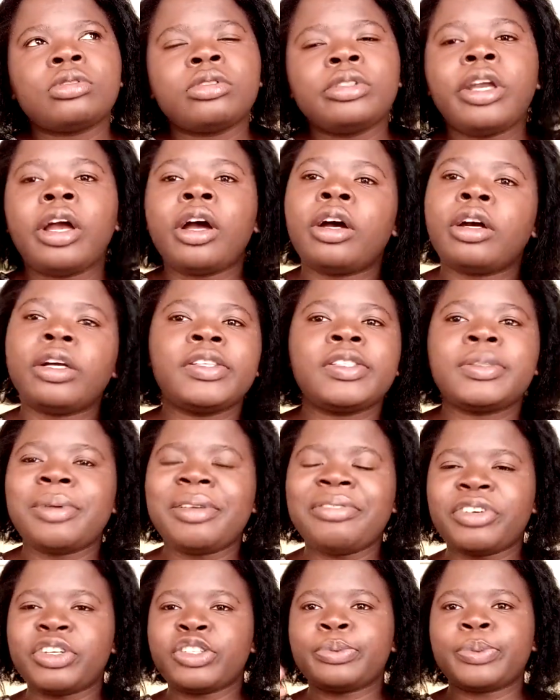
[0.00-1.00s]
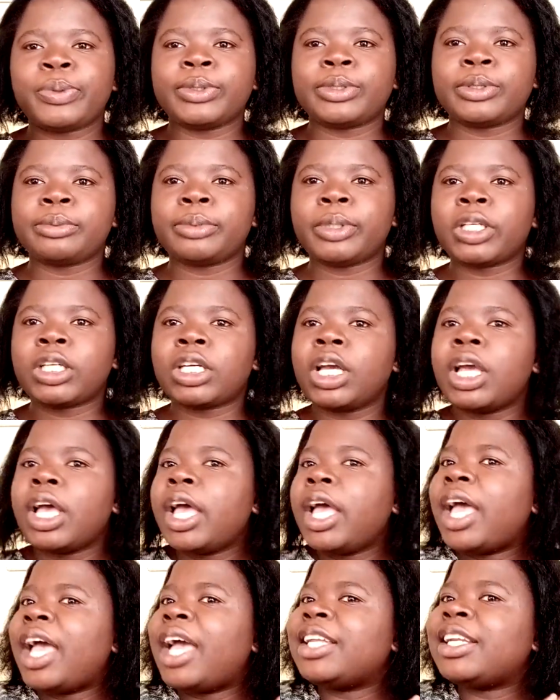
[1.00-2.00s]
Yeah, it's my first pandemic,
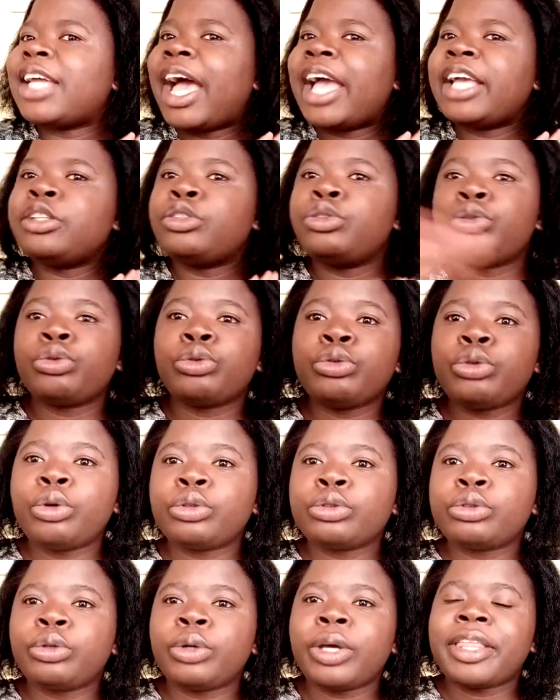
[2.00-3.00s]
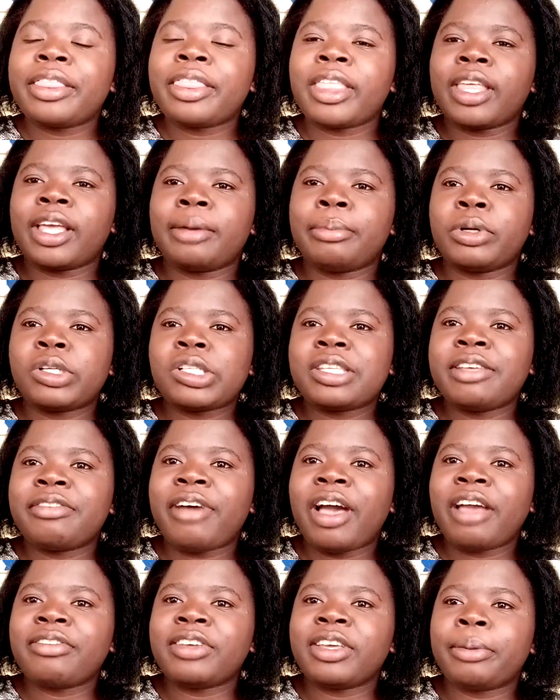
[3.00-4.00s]
and I do not know a thing about
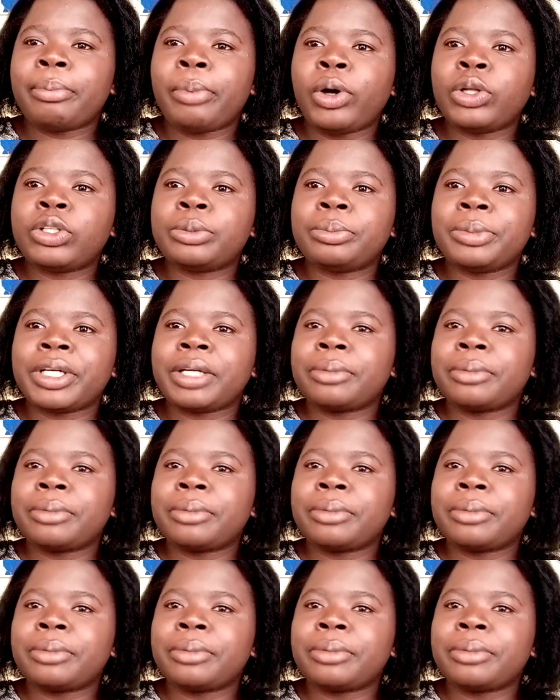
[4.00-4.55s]
surviving a pandemic.